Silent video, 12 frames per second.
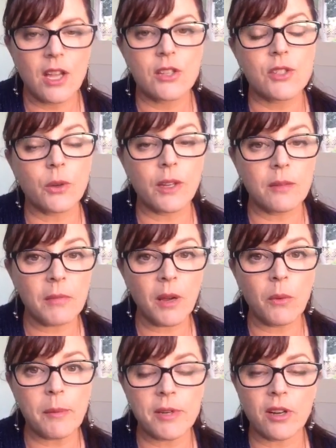So in my
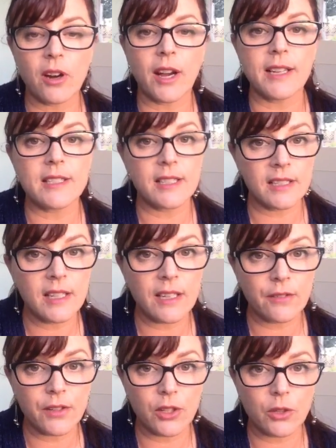webinar, I did
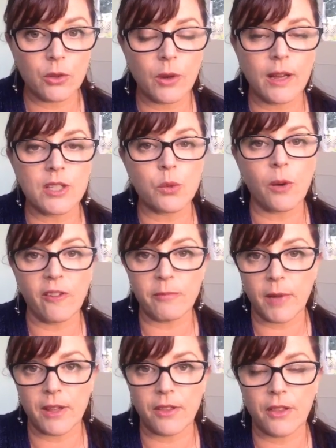give you a
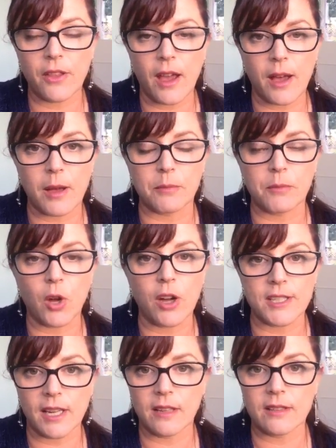12-month
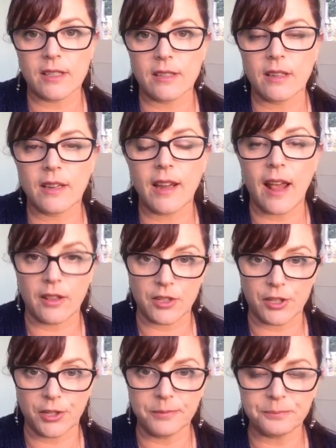content
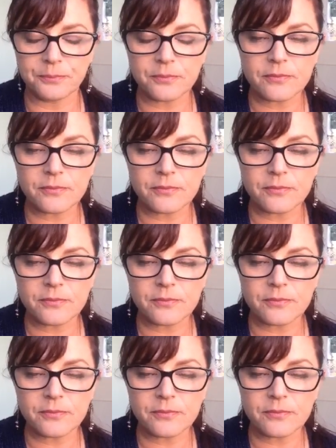calendar